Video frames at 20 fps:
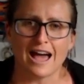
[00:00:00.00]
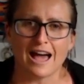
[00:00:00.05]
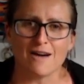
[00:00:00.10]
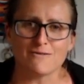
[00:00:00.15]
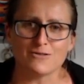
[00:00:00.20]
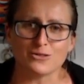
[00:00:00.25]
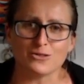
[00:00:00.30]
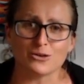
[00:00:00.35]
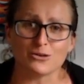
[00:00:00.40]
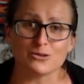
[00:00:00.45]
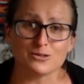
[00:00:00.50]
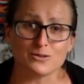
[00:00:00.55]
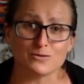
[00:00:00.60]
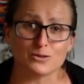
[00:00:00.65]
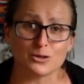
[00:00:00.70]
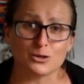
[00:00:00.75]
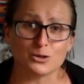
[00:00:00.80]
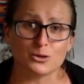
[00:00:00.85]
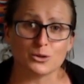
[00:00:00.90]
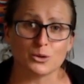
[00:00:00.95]
for those of
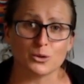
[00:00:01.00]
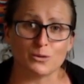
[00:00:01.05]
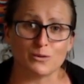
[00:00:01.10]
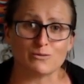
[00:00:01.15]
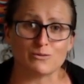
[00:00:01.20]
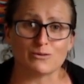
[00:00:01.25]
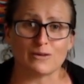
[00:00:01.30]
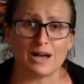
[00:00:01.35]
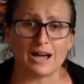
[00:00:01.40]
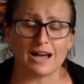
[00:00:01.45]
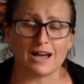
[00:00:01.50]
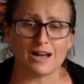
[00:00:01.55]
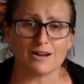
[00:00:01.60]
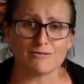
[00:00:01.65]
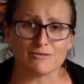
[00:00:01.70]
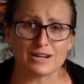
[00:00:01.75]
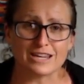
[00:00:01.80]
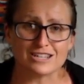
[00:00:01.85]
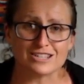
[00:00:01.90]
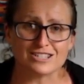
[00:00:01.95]
you who
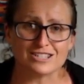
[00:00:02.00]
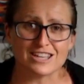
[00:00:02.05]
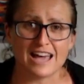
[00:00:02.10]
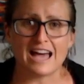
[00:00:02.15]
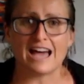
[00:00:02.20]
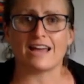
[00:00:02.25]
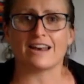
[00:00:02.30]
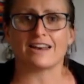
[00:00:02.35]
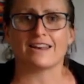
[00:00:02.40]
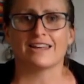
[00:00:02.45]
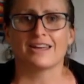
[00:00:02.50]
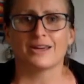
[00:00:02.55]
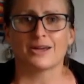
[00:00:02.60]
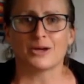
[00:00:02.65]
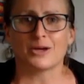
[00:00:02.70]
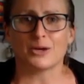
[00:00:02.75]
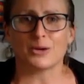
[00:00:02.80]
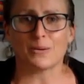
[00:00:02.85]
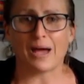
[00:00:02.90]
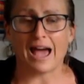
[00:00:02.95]
have reached out,
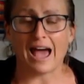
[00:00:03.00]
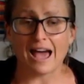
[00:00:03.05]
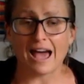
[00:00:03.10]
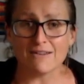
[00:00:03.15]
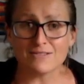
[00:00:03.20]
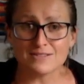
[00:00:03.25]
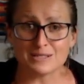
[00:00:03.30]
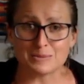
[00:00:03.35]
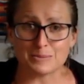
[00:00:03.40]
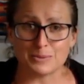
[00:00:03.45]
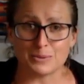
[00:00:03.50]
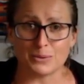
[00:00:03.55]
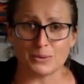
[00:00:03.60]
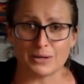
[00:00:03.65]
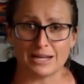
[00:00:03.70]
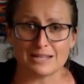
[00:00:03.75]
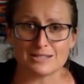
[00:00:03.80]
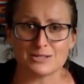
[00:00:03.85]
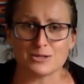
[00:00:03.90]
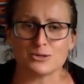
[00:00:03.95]
who have
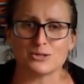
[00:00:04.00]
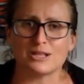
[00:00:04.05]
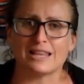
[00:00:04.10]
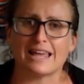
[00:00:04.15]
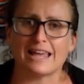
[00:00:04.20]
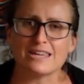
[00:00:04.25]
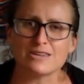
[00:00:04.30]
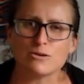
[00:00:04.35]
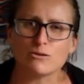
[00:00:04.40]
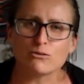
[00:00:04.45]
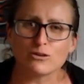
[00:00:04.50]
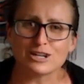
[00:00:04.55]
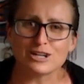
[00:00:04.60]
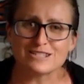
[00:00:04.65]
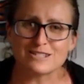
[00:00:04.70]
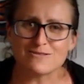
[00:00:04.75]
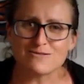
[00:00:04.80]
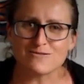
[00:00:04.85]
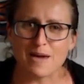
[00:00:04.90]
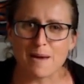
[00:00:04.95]
supported us, who let your
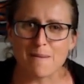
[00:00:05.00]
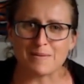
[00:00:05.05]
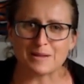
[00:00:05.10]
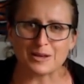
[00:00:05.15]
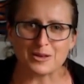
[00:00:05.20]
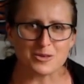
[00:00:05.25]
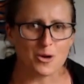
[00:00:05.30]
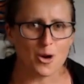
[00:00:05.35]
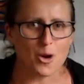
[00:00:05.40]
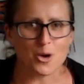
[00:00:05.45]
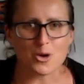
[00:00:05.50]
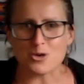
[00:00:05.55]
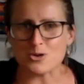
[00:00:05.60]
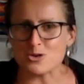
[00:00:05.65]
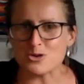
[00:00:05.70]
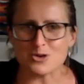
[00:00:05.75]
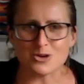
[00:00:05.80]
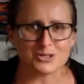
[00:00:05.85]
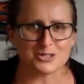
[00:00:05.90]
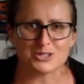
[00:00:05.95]
friends and family know
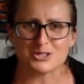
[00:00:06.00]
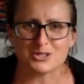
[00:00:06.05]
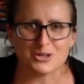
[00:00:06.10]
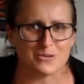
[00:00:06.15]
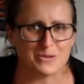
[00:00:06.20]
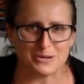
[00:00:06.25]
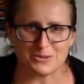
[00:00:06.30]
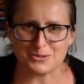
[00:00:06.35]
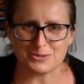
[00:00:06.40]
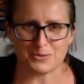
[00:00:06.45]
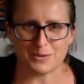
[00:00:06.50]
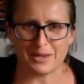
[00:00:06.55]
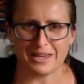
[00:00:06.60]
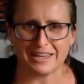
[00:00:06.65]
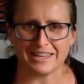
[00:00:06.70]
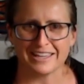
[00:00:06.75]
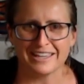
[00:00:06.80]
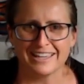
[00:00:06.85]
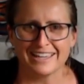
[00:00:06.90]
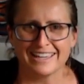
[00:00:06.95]
not to go
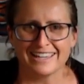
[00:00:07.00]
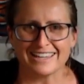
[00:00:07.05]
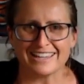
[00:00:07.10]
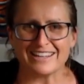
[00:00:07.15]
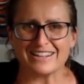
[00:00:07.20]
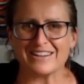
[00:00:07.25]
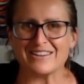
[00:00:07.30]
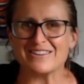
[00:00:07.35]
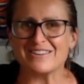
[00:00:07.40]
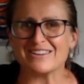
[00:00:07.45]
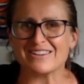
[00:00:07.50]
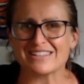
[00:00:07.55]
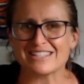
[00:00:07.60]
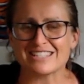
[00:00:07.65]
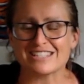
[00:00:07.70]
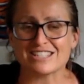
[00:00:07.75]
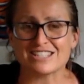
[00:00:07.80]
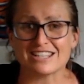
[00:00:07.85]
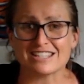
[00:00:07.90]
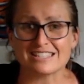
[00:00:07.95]
elsewhere. Not
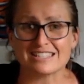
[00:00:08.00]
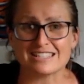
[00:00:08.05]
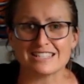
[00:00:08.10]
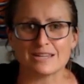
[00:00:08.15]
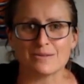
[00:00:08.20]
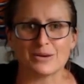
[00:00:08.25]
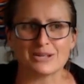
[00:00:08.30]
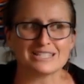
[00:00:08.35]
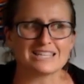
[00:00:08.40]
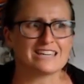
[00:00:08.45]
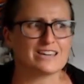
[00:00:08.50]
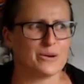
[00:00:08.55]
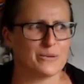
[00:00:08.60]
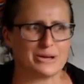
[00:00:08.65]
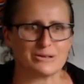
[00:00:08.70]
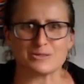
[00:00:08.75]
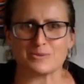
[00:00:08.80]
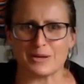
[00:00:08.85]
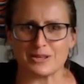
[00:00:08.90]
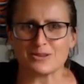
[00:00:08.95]
to just
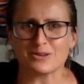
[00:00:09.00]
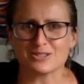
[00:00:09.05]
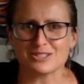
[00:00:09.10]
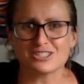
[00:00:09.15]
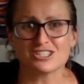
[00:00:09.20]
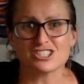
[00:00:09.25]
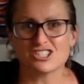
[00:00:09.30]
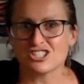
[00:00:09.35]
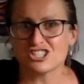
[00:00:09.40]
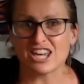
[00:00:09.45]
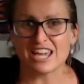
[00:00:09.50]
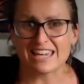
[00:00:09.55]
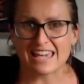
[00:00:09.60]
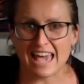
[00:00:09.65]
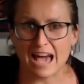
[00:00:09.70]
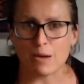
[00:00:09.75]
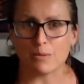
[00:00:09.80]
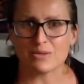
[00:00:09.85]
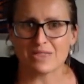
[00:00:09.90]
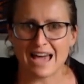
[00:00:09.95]
check
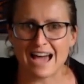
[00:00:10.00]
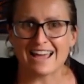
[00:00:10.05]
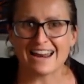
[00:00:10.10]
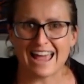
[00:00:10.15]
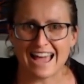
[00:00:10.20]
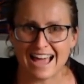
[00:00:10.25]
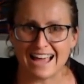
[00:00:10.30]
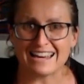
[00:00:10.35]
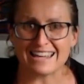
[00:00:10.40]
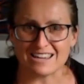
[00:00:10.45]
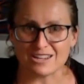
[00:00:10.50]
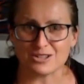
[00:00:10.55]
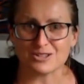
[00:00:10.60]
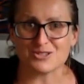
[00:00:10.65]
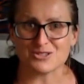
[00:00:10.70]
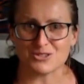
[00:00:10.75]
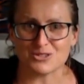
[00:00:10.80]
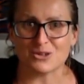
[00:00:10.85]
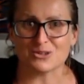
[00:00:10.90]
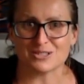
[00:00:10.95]
out without adding a
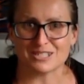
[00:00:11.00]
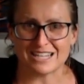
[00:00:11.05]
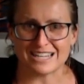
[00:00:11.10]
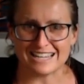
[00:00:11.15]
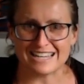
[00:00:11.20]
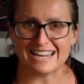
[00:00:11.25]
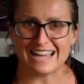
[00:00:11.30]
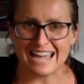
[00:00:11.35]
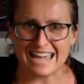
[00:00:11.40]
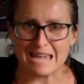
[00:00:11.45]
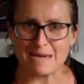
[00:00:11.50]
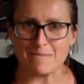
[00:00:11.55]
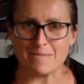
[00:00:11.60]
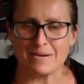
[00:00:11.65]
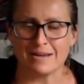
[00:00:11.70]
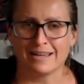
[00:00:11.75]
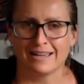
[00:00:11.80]
consultant name,